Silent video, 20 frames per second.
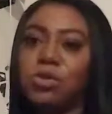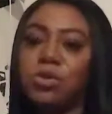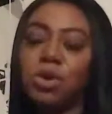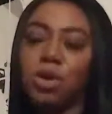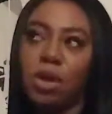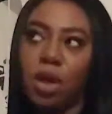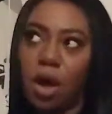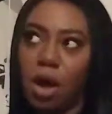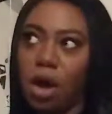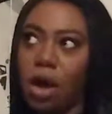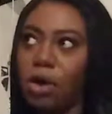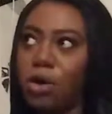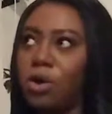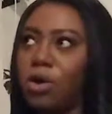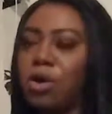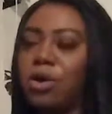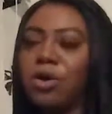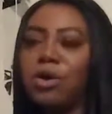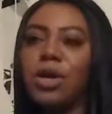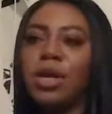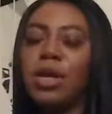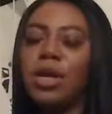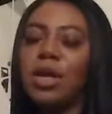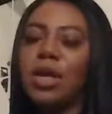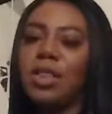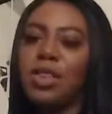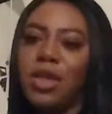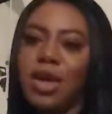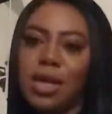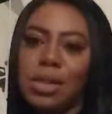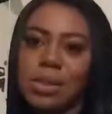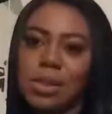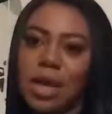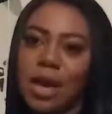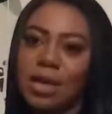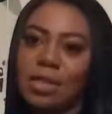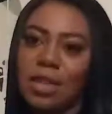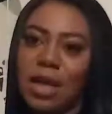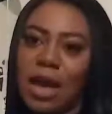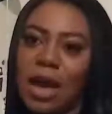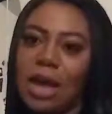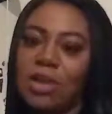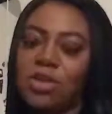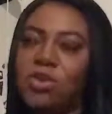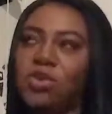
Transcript: clock or things like that.